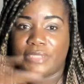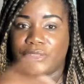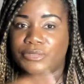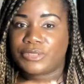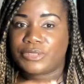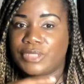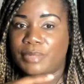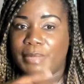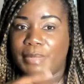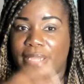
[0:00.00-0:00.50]
or
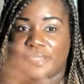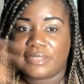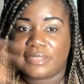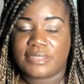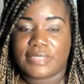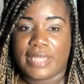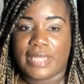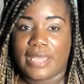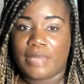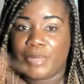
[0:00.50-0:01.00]
somebody
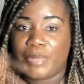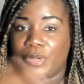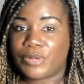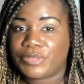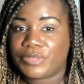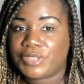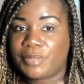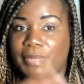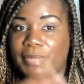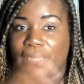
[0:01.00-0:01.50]
stabbing or
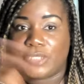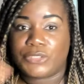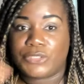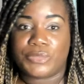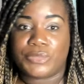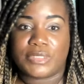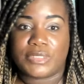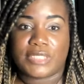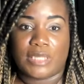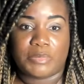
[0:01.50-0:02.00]
somebody
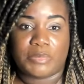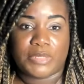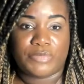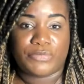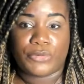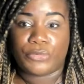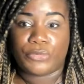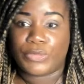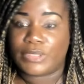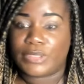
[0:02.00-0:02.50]
doing something
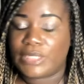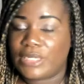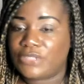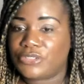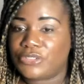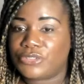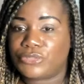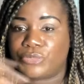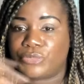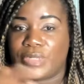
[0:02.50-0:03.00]
for
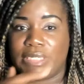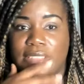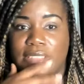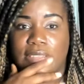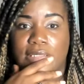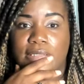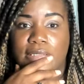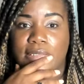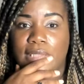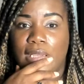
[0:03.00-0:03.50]
religious
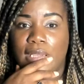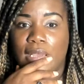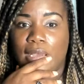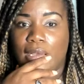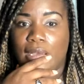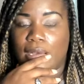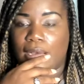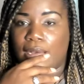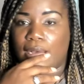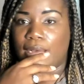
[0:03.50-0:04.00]
reasons.
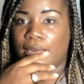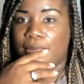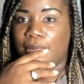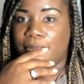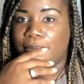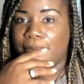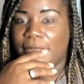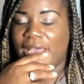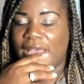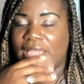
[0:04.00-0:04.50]

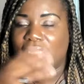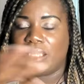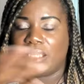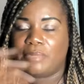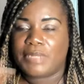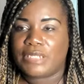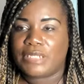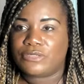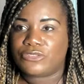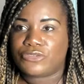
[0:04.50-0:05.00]
I
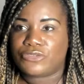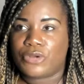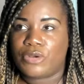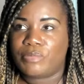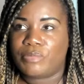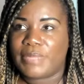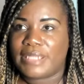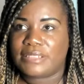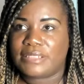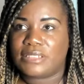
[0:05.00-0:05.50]
keep getting
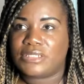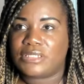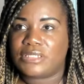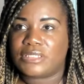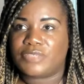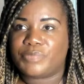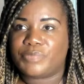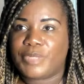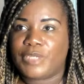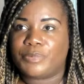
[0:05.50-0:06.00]
strong
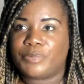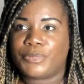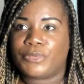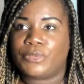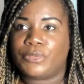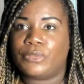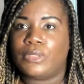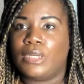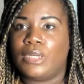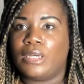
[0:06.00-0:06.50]
messages of
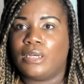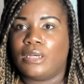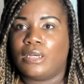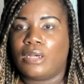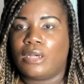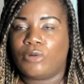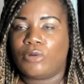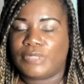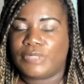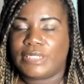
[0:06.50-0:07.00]
people.
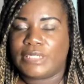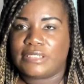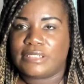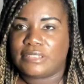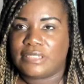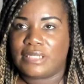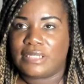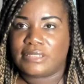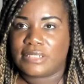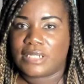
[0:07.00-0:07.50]
Hopefully
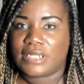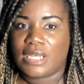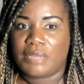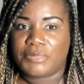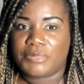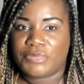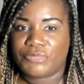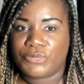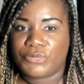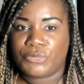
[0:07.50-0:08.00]
this doesn't
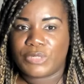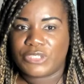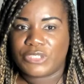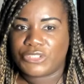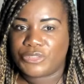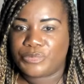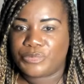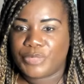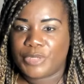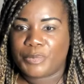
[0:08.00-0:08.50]
come to
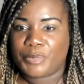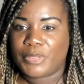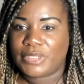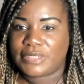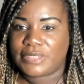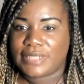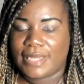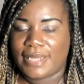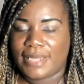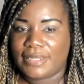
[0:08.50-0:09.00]
fruition. People
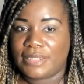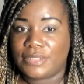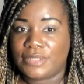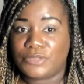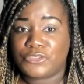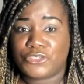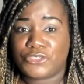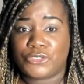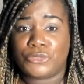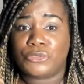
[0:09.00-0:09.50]
attacking the
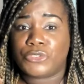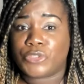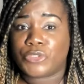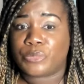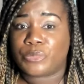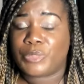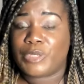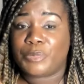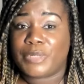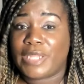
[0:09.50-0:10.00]
Jews or
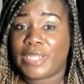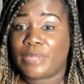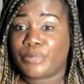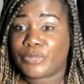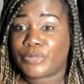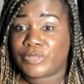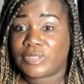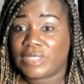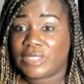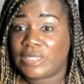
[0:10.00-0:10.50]
people they
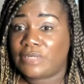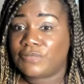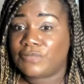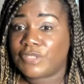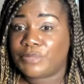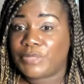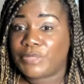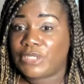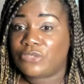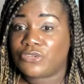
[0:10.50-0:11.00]
perceive
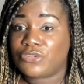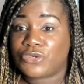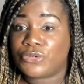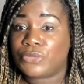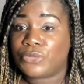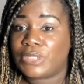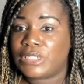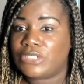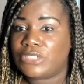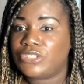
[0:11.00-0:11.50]
to be
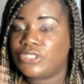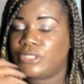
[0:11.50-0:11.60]
Jewish.